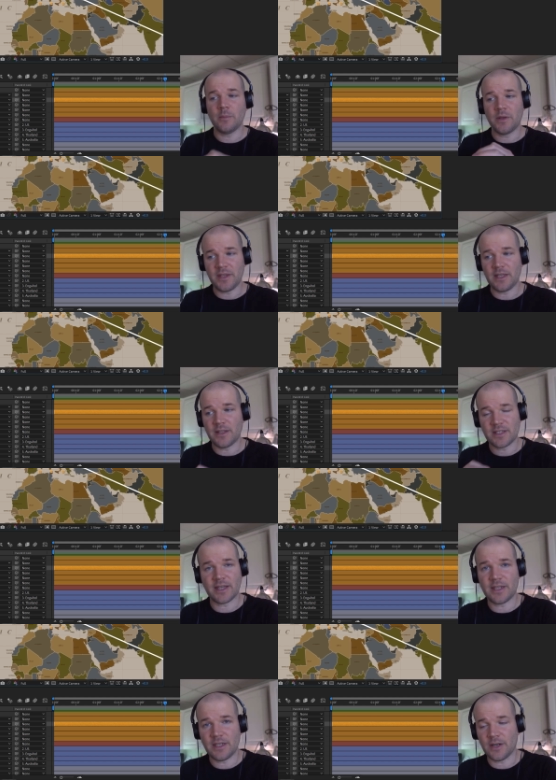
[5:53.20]
but then the
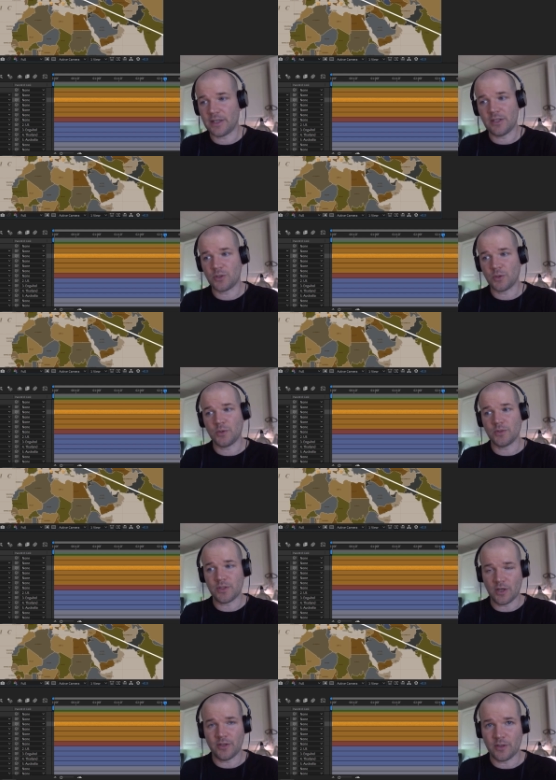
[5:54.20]
secondary controls
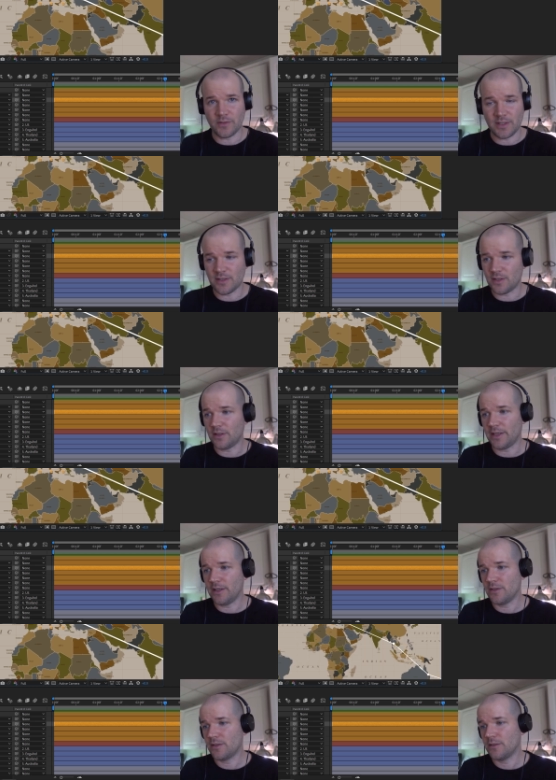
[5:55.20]
on all these null
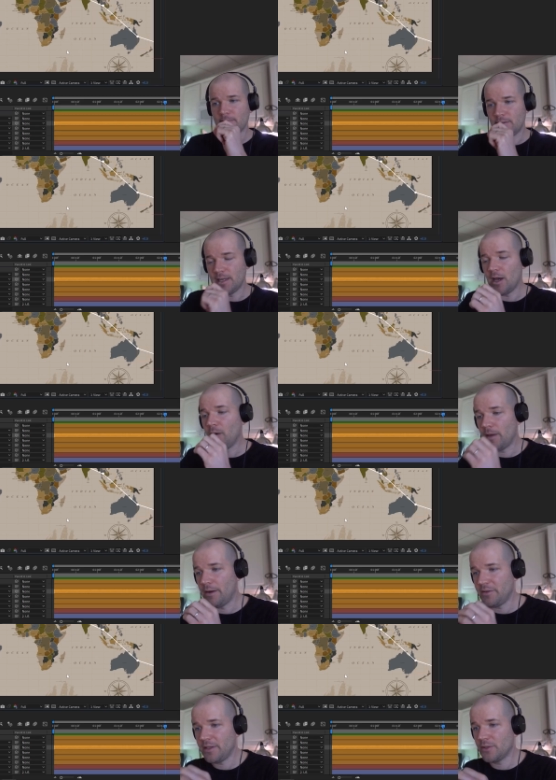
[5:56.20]
layers. Now
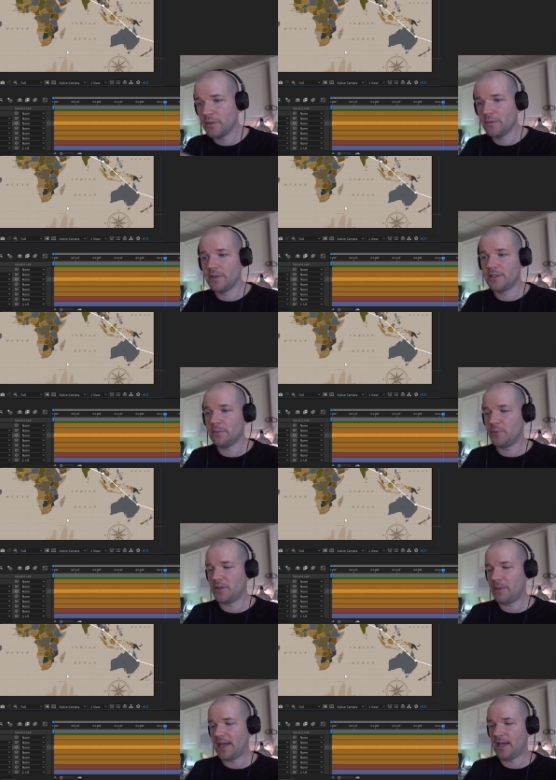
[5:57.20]
everything's really rigged up with
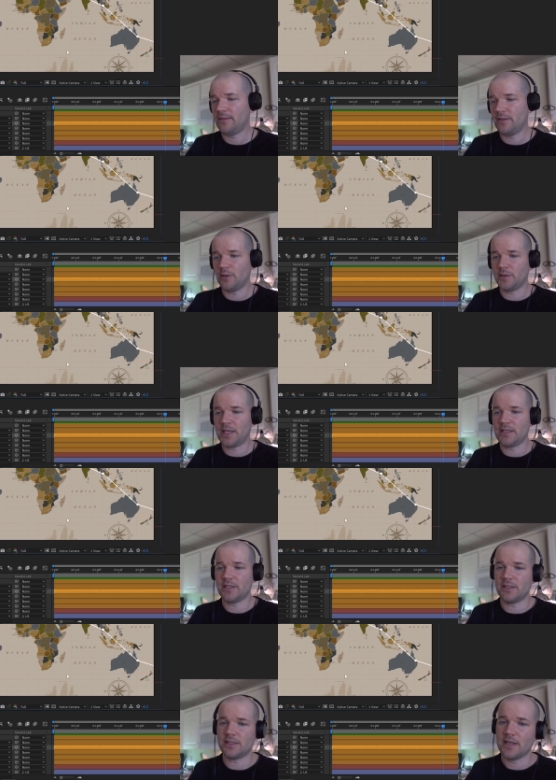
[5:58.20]
the path and the
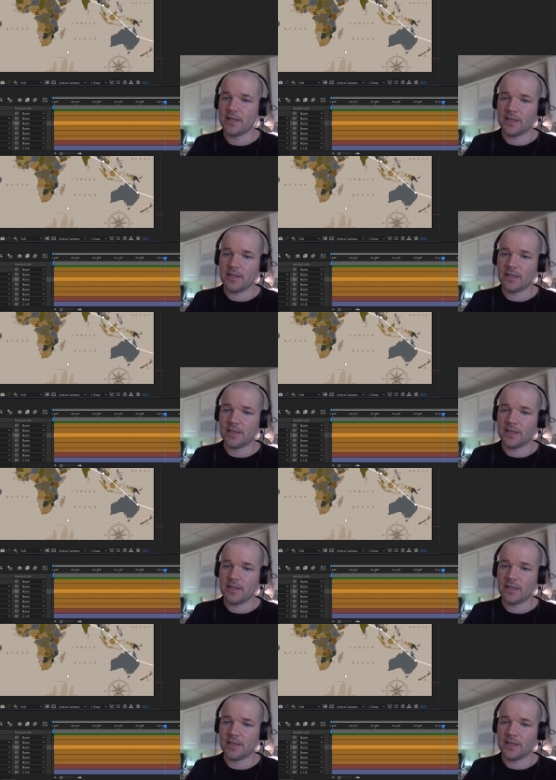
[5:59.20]
locations.